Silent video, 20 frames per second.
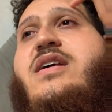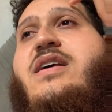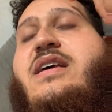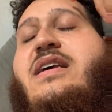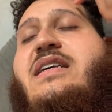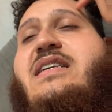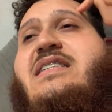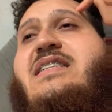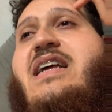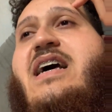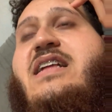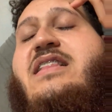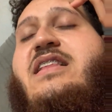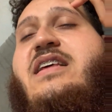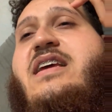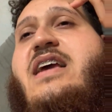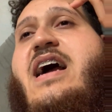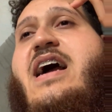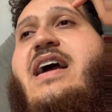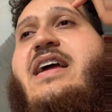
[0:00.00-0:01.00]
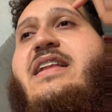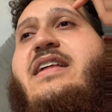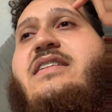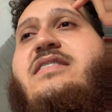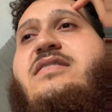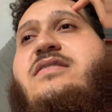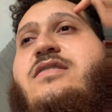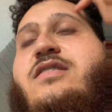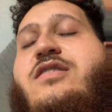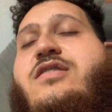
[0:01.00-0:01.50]
He's not the guy
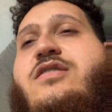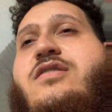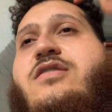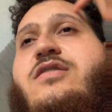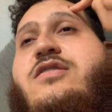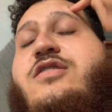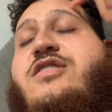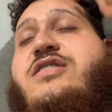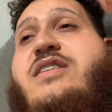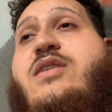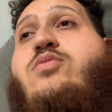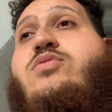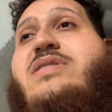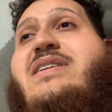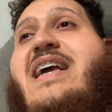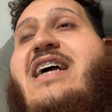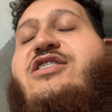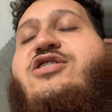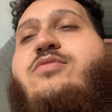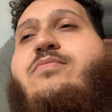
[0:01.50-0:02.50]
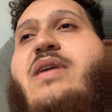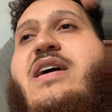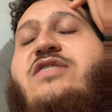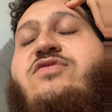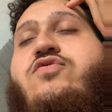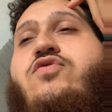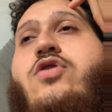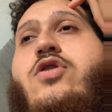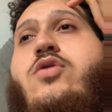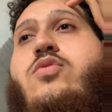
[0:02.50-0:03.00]
that's gonna, because he was catching
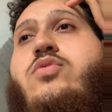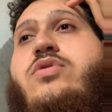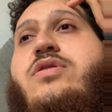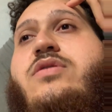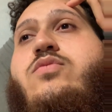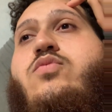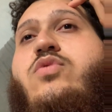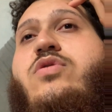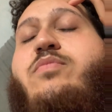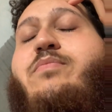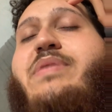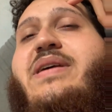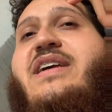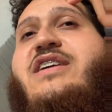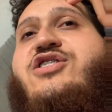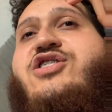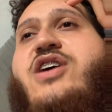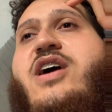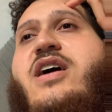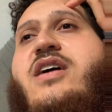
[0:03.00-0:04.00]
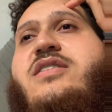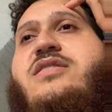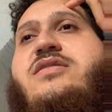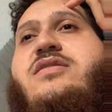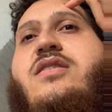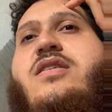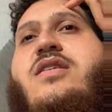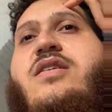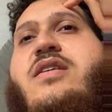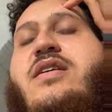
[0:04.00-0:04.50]
Masvidal with big shots.
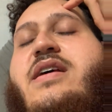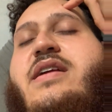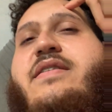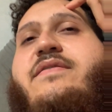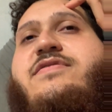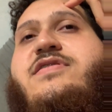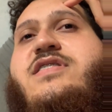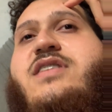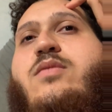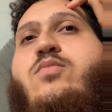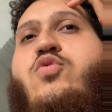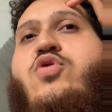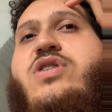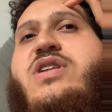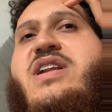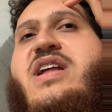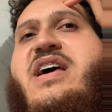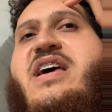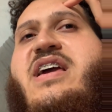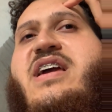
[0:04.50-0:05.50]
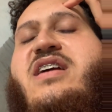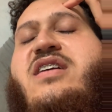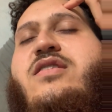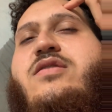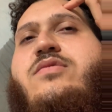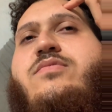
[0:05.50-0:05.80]
And if someone like,